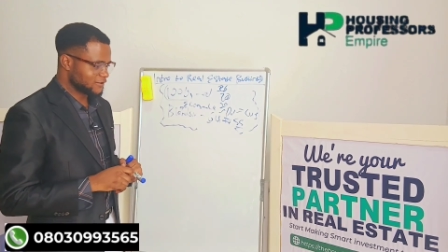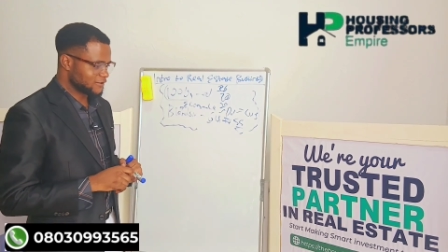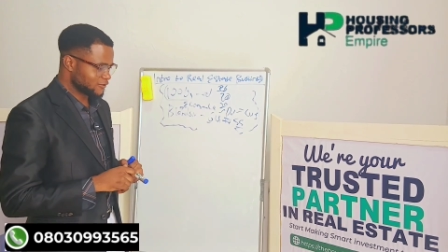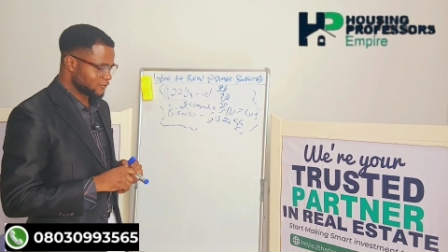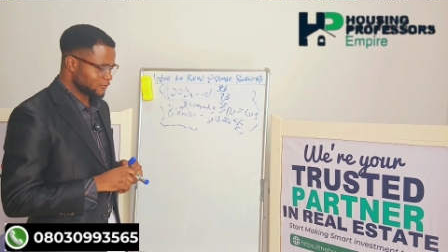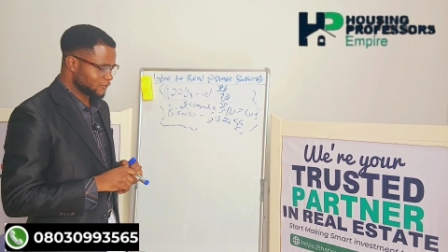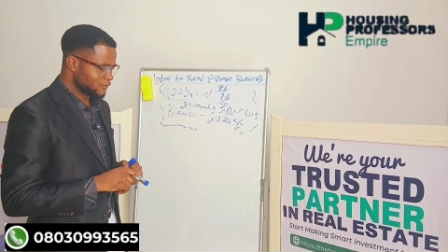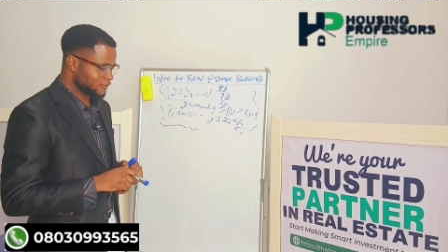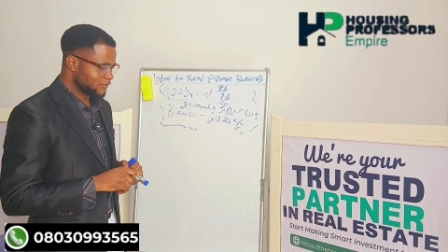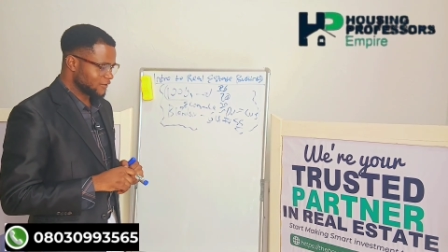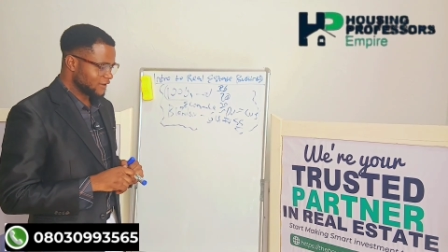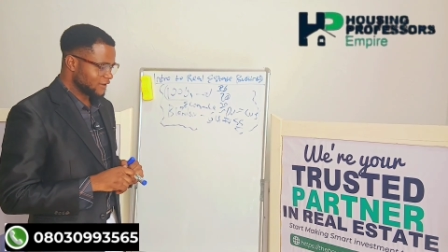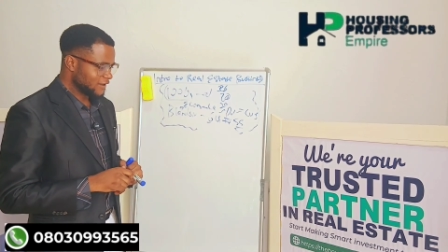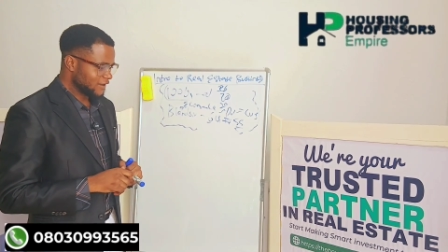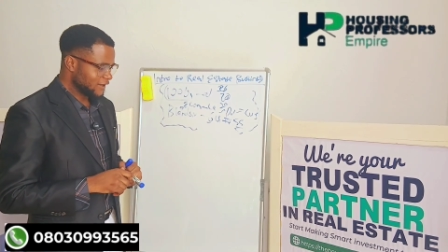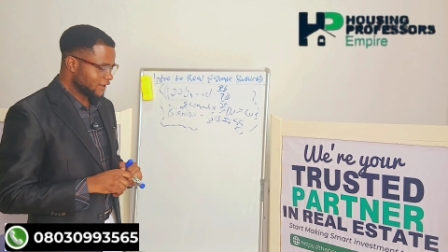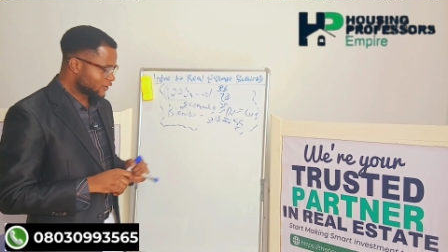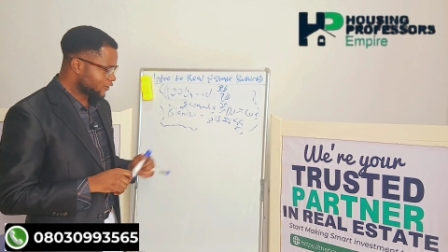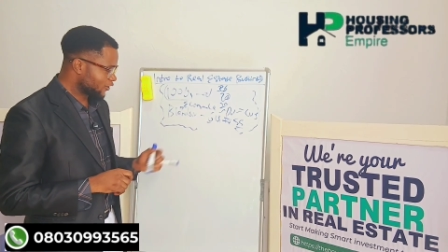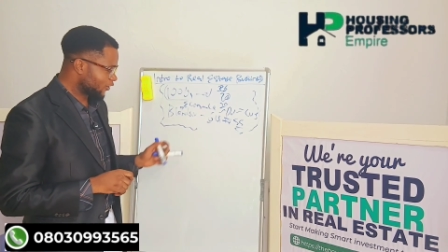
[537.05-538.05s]
So
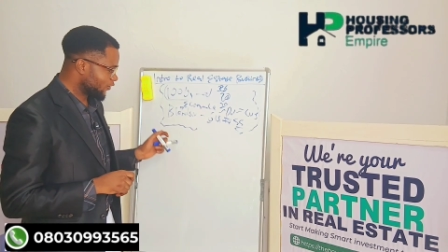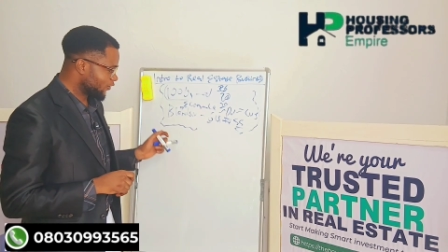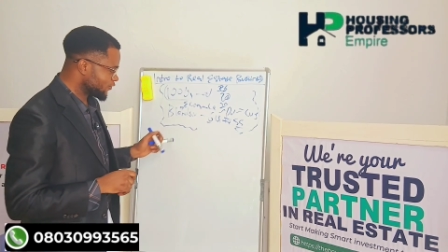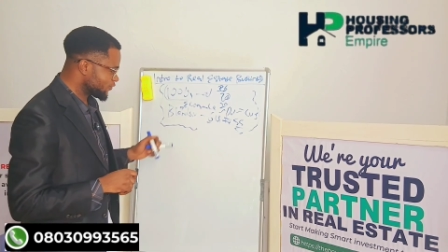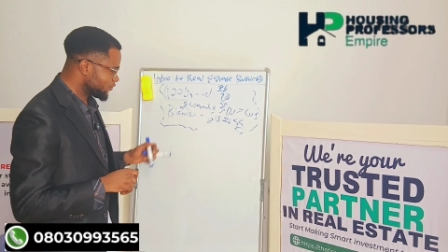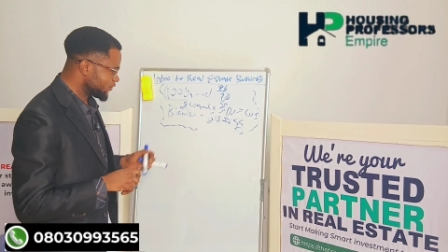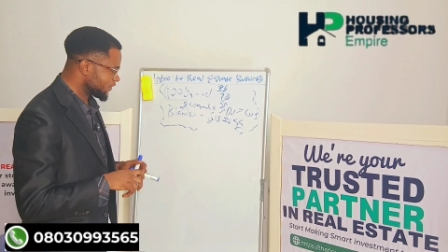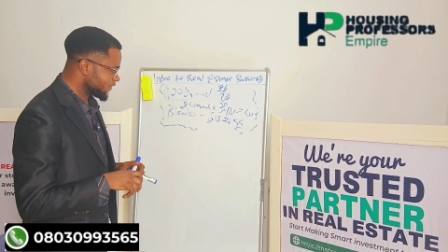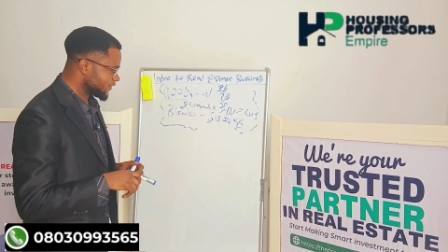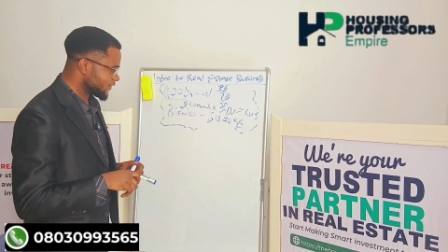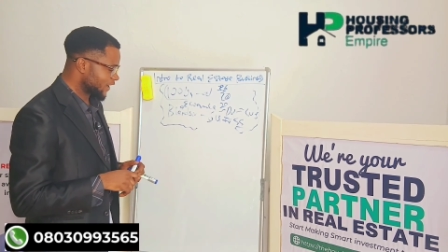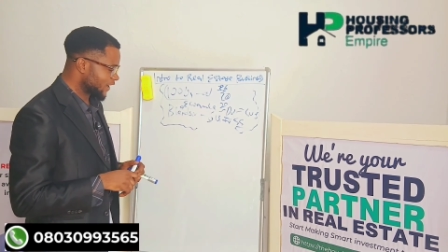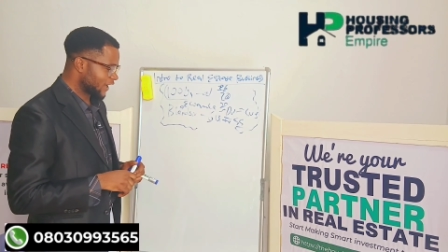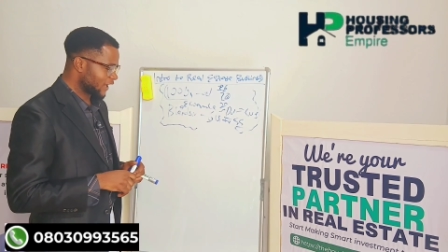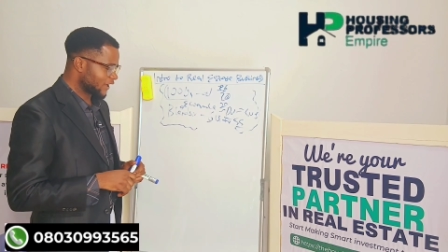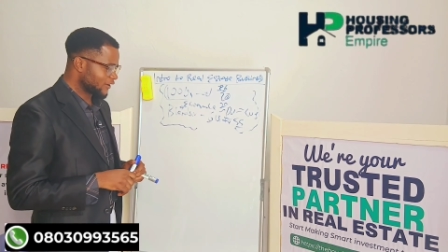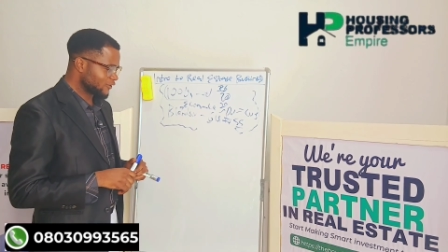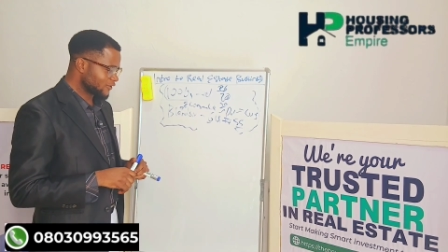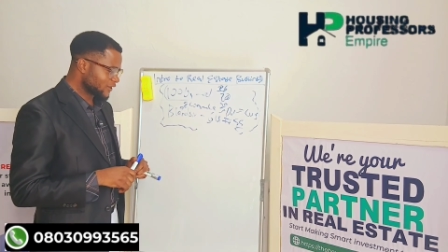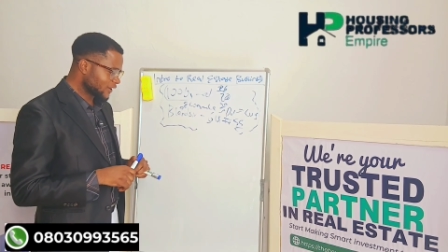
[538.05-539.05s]
he called me.
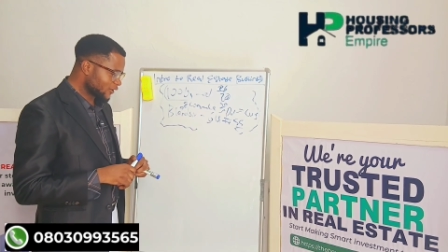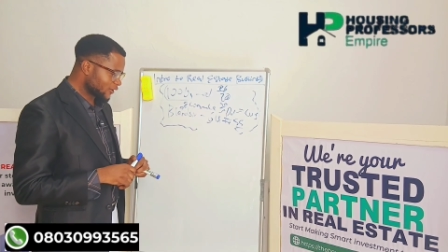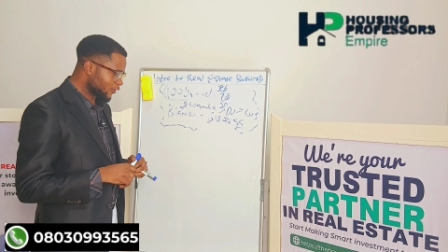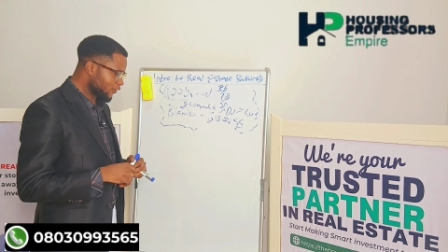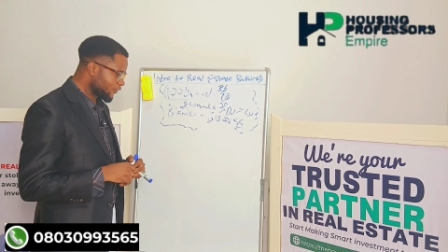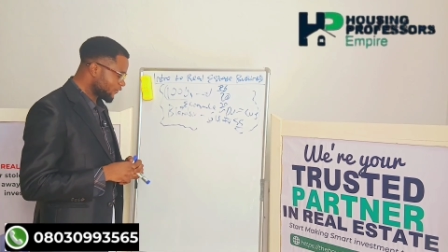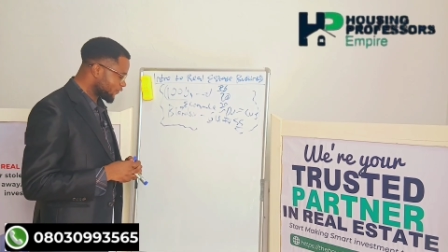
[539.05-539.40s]
I got a call